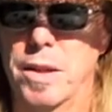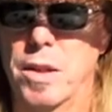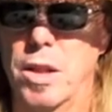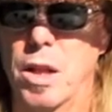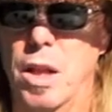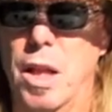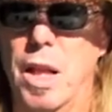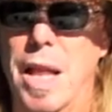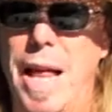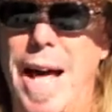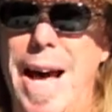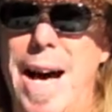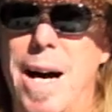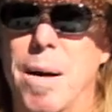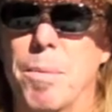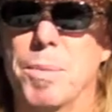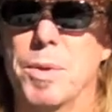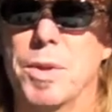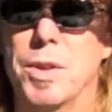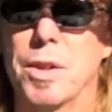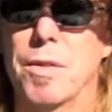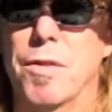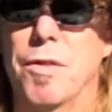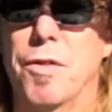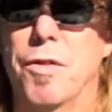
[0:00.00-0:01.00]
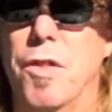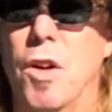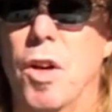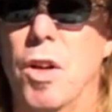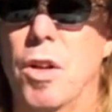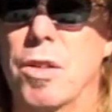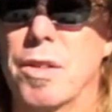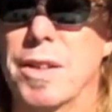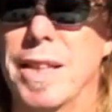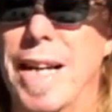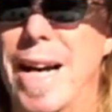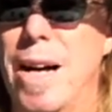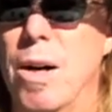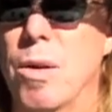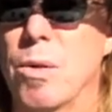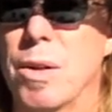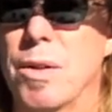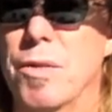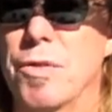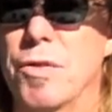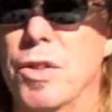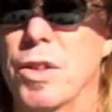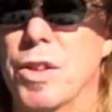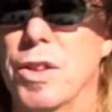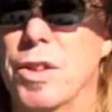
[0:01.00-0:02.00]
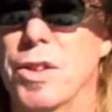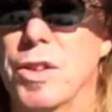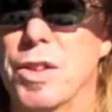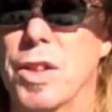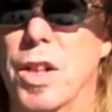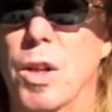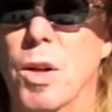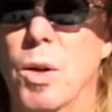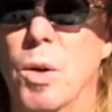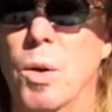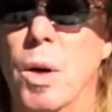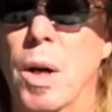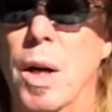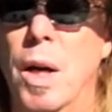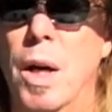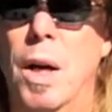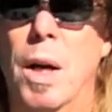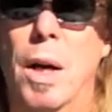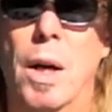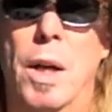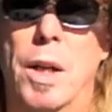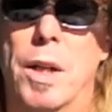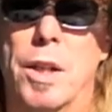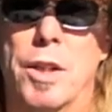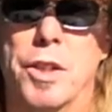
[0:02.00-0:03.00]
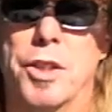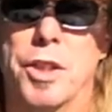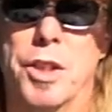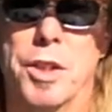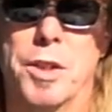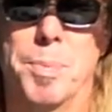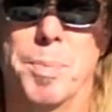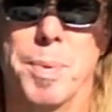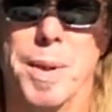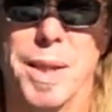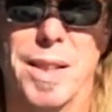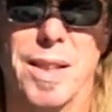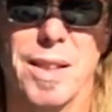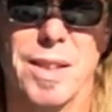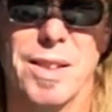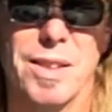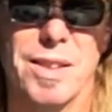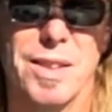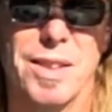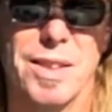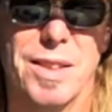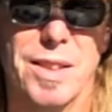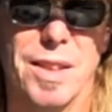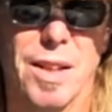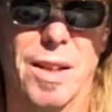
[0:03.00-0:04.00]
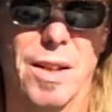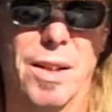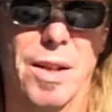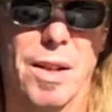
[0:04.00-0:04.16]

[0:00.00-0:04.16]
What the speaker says: collapse and fall down a foot or so just because